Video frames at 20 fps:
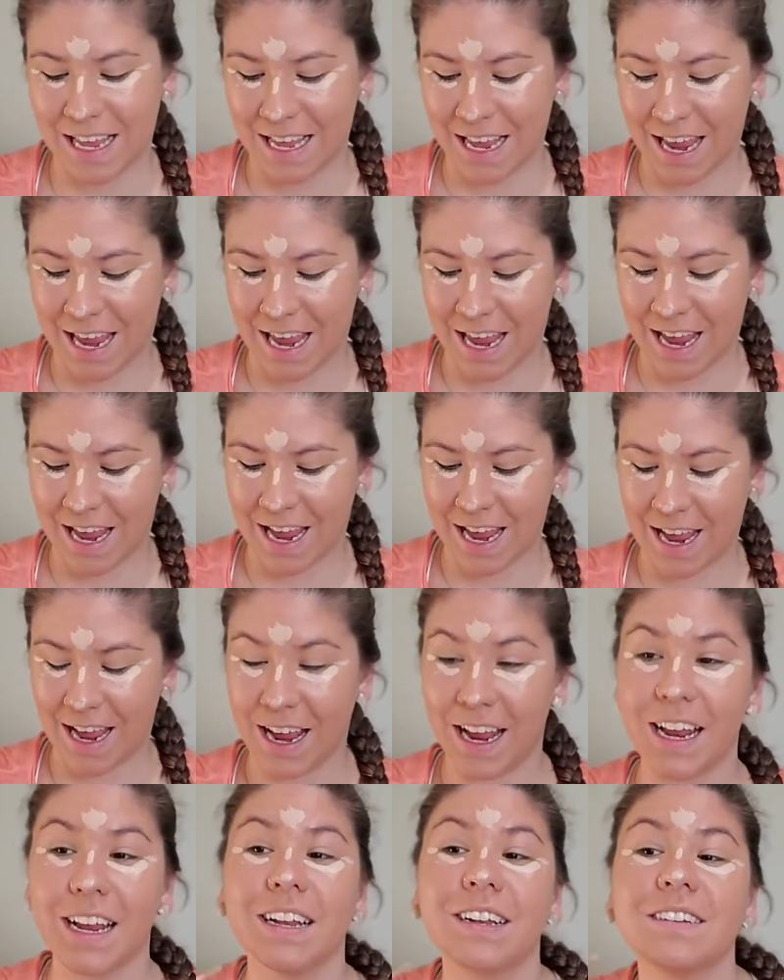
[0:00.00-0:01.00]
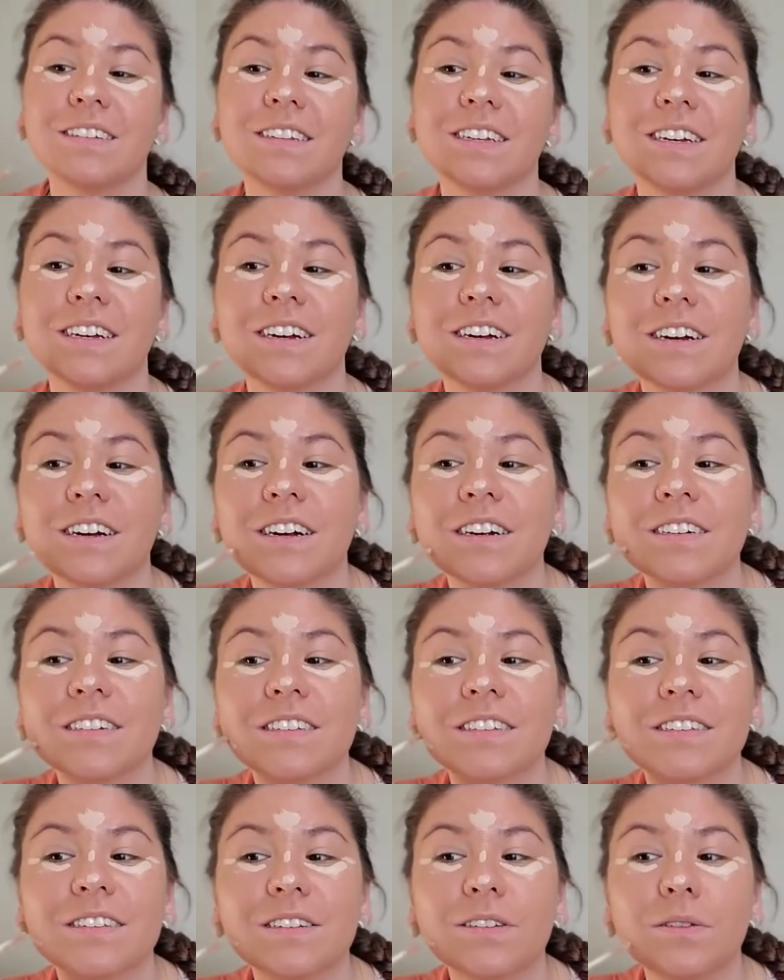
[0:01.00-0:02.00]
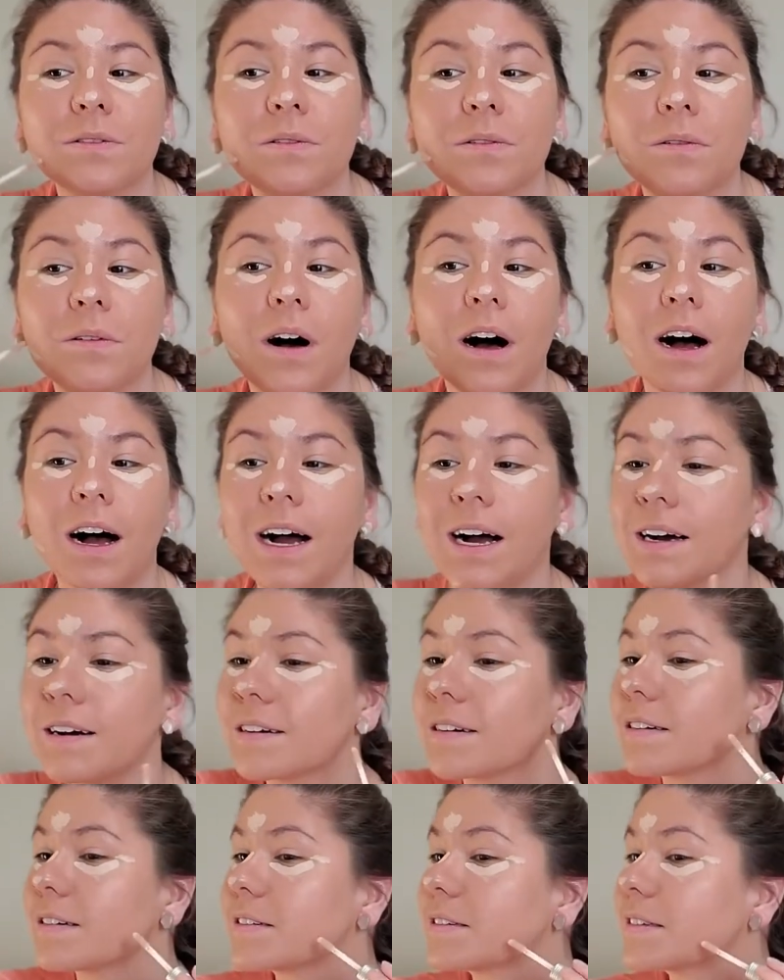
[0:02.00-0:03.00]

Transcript: and it hurts to walk